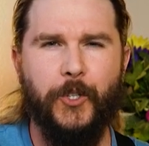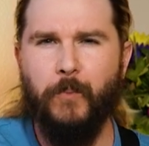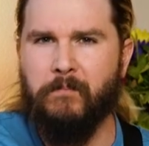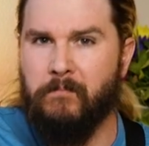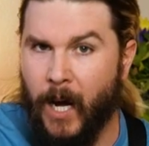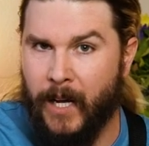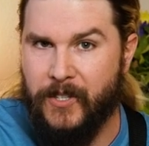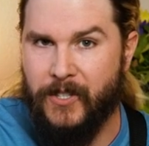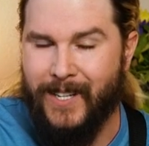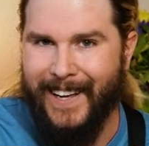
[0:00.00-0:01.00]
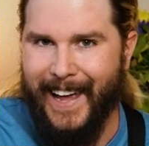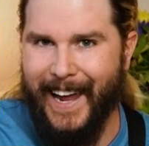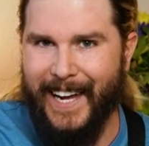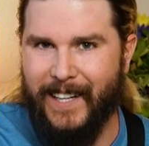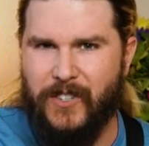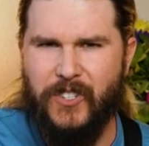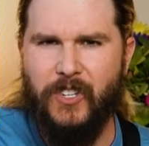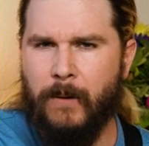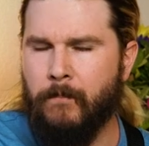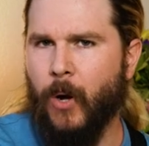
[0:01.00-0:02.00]
you must add
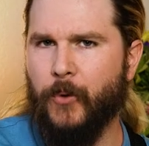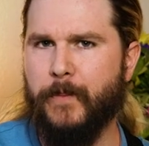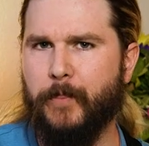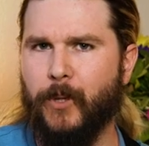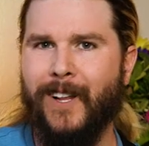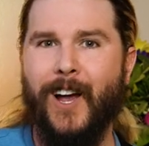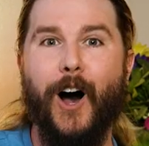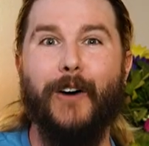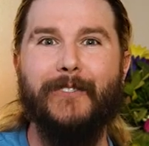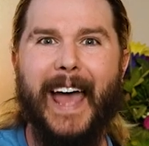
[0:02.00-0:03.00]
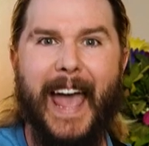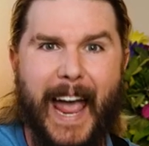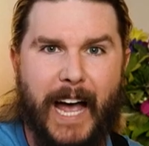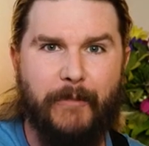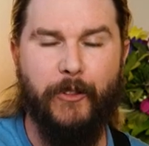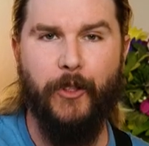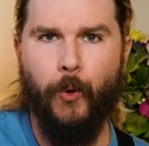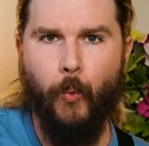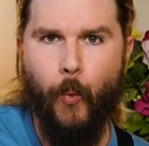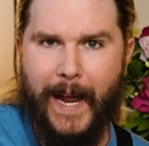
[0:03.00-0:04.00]
some multiple of half
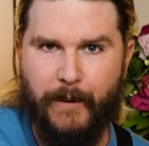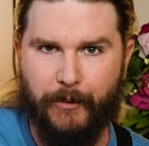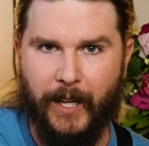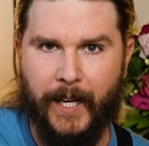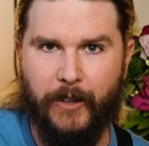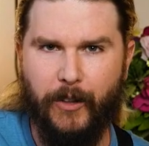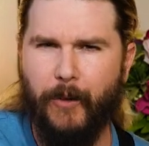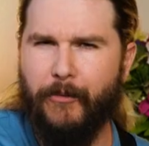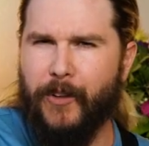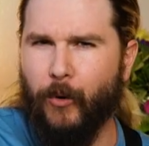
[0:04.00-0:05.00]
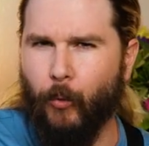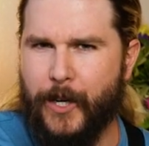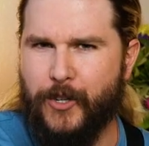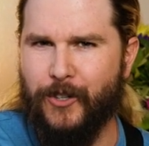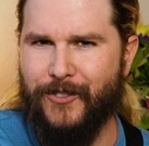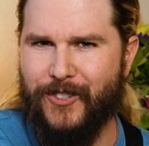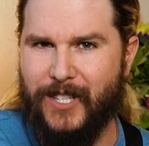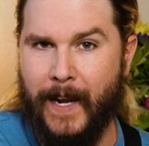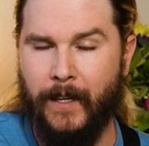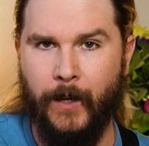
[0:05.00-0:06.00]
the wavelength of the original
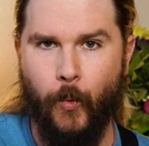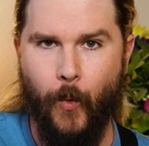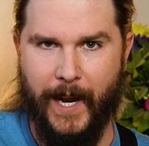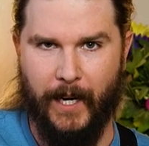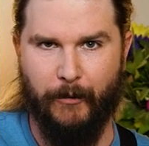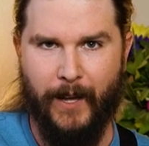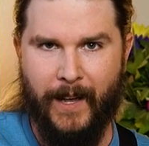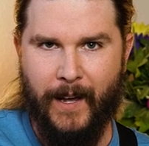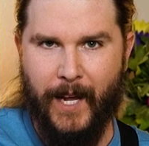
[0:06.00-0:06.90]
standing wave.